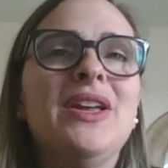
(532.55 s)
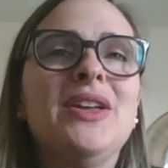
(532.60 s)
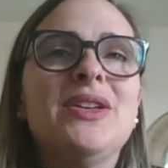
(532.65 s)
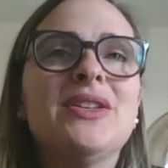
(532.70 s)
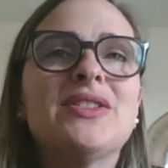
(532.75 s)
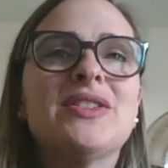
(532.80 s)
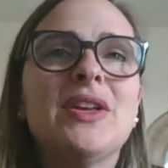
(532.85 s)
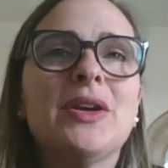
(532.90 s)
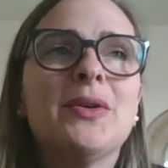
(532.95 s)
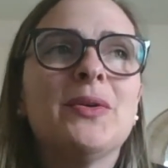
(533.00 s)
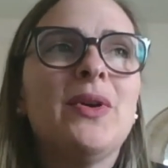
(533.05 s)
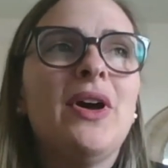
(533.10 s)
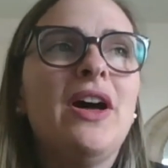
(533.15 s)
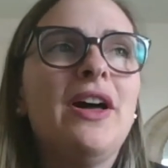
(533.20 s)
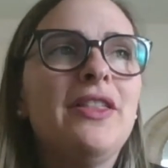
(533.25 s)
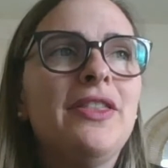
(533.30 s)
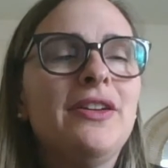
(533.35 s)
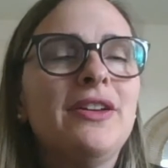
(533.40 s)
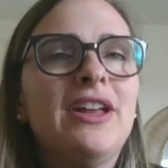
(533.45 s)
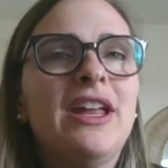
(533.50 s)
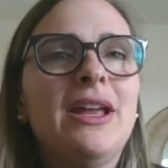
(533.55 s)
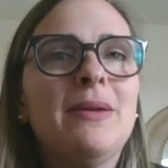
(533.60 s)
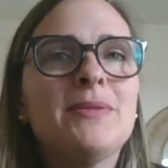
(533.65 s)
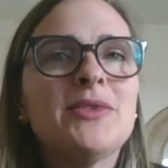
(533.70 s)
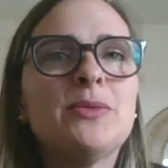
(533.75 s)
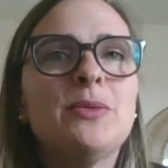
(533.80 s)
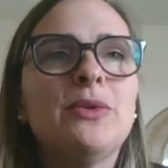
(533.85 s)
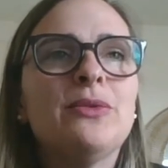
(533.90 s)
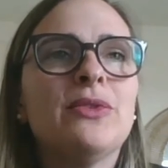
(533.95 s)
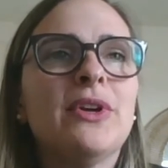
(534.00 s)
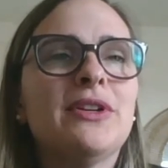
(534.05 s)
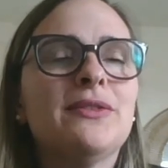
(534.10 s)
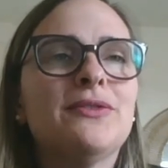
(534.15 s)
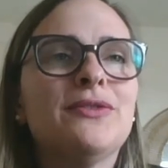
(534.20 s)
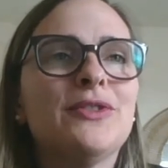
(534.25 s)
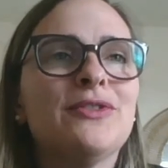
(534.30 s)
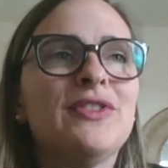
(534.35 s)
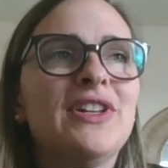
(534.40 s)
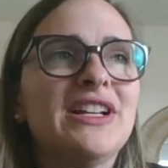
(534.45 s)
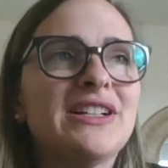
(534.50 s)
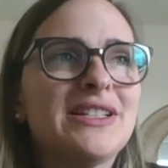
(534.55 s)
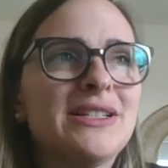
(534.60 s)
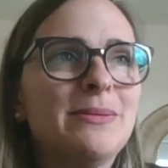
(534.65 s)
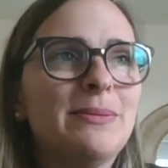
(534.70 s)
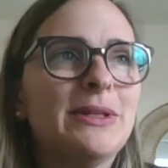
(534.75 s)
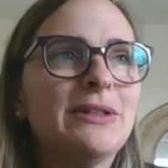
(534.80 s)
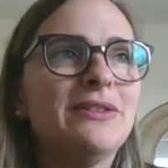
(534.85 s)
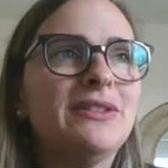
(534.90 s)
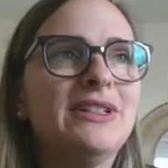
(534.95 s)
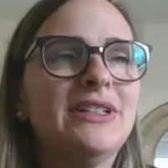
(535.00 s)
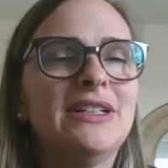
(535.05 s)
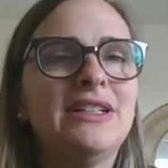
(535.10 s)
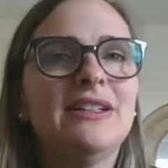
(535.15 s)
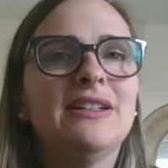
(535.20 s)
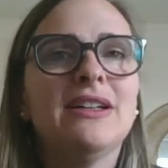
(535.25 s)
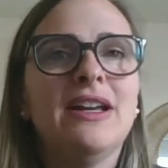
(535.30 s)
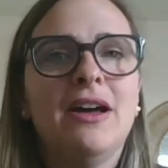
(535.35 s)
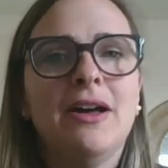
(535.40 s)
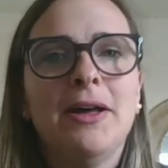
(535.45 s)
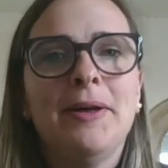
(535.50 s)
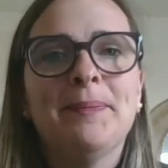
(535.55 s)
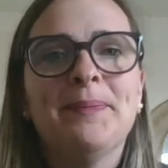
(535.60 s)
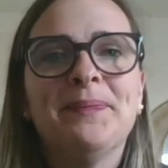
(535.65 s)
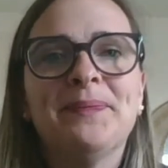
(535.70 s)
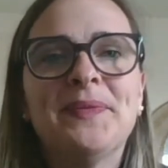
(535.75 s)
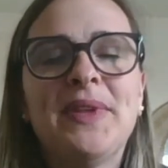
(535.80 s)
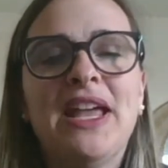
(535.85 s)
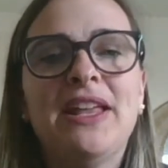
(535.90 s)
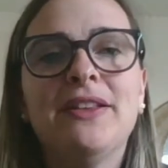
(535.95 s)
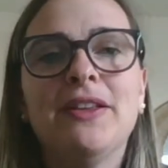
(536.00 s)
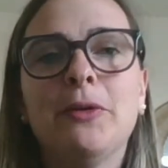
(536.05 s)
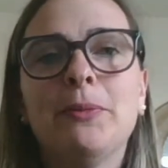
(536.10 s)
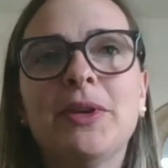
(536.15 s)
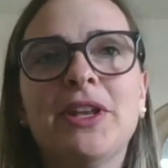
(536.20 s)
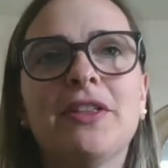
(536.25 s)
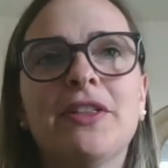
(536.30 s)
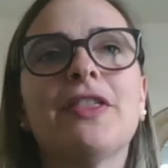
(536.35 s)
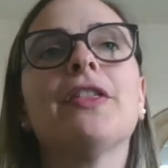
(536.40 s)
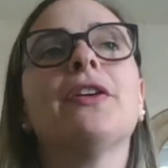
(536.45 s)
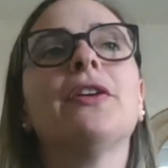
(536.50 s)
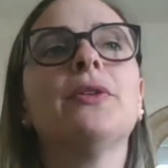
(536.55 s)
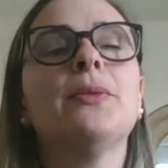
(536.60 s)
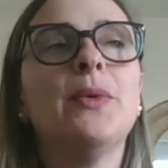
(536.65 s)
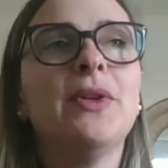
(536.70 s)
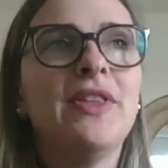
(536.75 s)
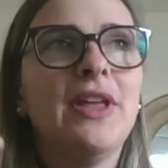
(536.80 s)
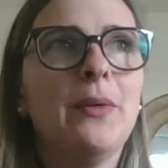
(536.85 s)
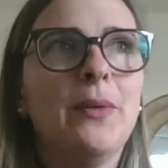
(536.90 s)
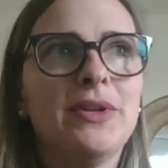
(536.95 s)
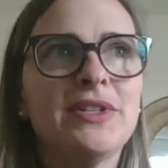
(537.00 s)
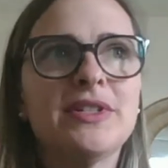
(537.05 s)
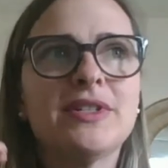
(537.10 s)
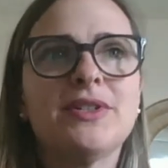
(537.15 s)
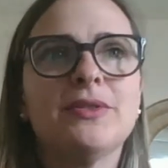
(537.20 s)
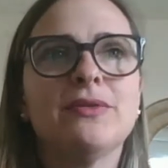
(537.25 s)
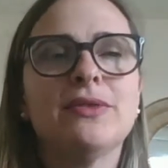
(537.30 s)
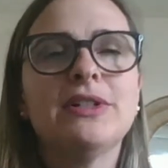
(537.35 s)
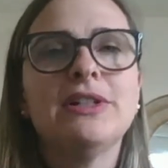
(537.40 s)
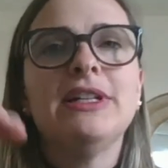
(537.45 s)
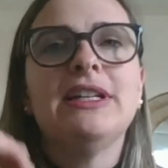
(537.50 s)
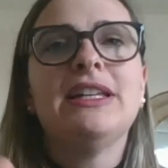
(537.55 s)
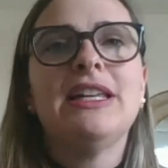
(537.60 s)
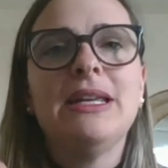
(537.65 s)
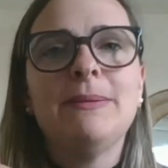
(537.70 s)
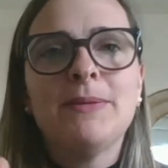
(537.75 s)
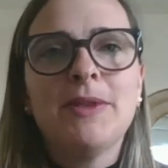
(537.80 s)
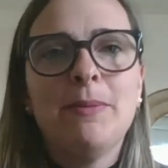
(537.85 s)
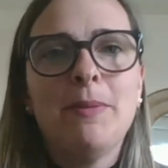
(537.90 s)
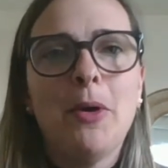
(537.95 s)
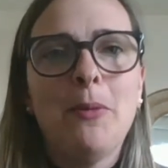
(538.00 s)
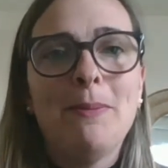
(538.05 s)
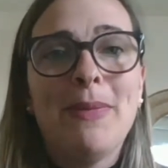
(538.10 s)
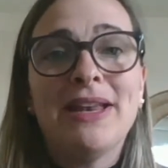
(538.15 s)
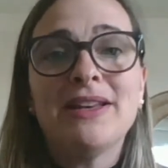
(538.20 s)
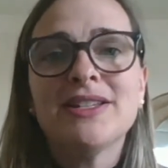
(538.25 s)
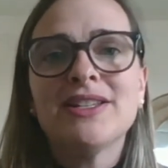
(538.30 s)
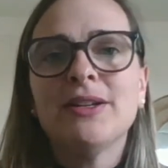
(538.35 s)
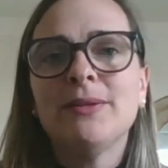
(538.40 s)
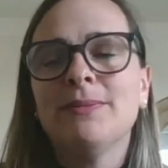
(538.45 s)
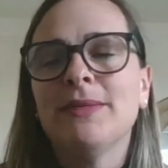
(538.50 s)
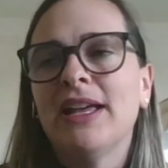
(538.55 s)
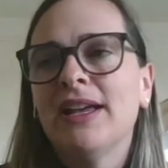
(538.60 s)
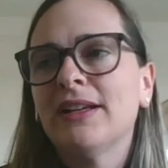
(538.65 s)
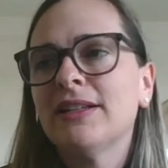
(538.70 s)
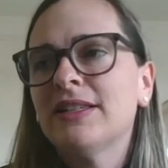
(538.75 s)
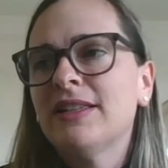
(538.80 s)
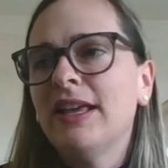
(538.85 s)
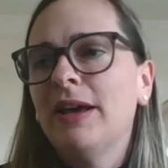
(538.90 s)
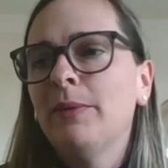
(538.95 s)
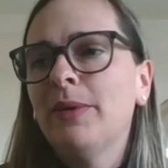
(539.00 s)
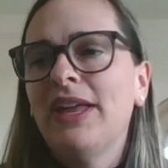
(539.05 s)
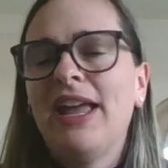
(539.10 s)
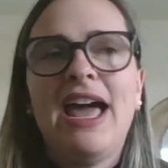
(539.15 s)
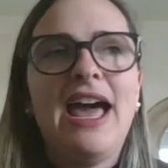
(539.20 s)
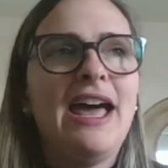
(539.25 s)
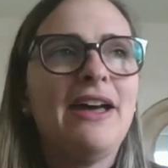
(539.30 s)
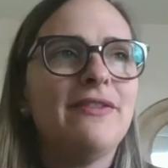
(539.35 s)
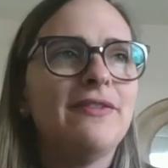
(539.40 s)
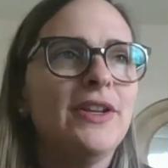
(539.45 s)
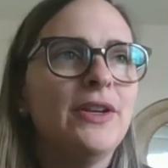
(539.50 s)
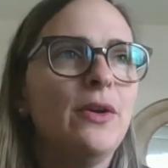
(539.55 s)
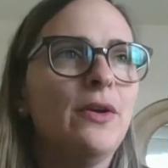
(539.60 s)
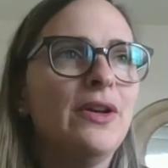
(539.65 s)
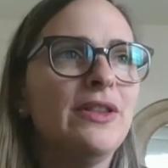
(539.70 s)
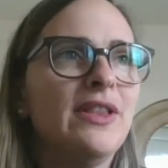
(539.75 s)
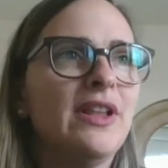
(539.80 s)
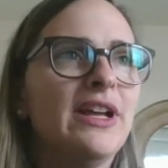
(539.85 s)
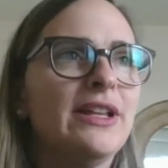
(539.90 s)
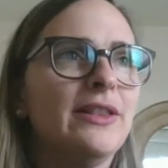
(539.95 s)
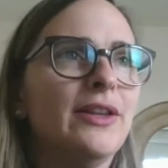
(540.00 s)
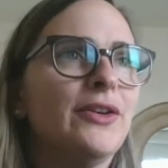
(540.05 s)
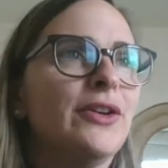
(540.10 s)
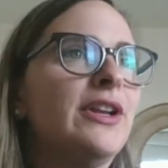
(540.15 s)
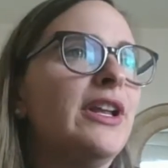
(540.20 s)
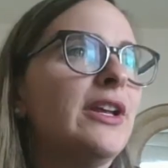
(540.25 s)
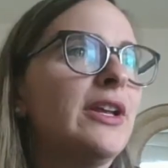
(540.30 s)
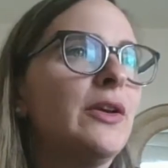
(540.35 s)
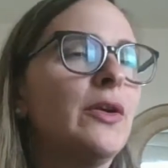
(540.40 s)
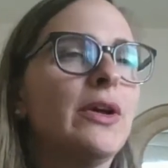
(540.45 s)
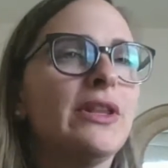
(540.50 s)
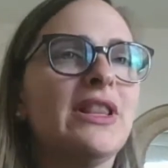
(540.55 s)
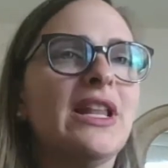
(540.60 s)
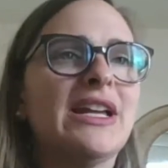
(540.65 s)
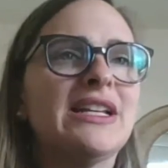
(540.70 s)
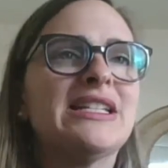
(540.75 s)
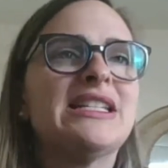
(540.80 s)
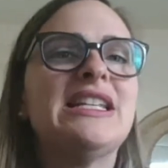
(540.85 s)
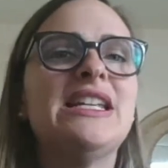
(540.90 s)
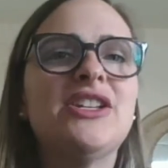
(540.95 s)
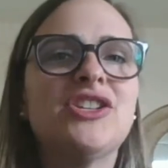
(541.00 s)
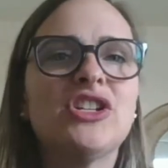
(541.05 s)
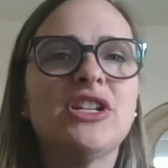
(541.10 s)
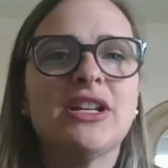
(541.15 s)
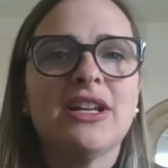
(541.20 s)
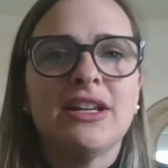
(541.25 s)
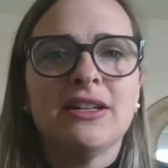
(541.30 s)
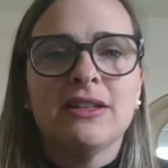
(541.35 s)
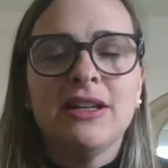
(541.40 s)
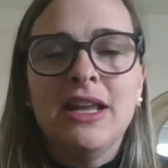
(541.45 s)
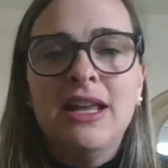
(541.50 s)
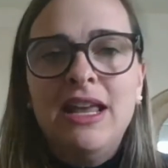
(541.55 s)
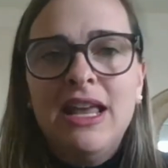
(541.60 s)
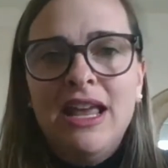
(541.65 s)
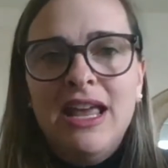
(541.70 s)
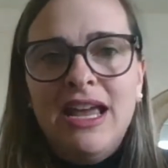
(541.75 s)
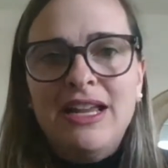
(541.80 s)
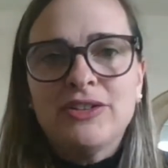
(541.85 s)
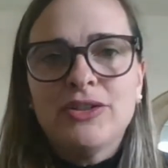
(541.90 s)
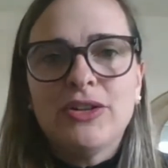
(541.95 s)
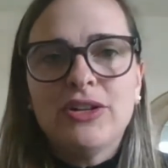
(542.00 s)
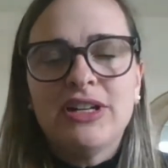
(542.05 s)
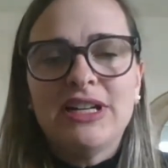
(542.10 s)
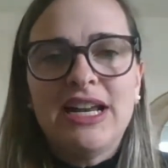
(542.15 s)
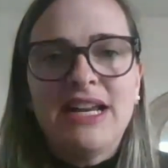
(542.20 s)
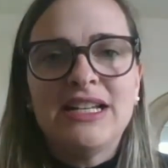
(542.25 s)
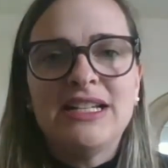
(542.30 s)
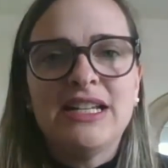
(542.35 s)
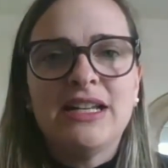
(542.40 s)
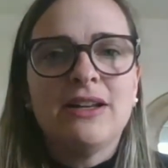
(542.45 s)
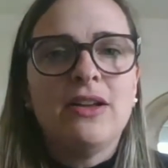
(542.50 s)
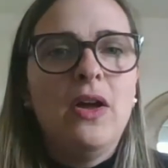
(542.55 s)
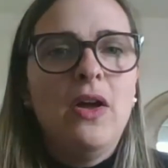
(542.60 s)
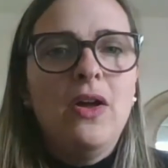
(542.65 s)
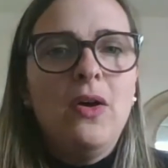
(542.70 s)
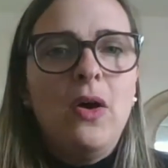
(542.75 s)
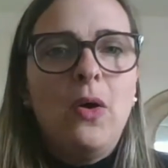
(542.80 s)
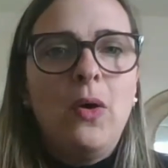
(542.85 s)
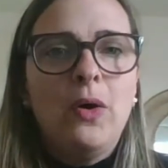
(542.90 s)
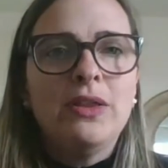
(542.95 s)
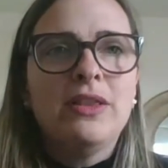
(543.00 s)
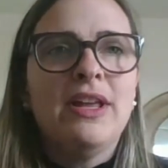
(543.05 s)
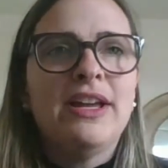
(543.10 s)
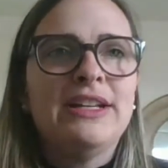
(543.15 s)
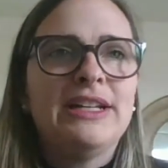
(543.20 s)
So other camps will run for flexibility, and there'll be a third one that wants to really keep the momentum that we have in online learning and online teaching and creating online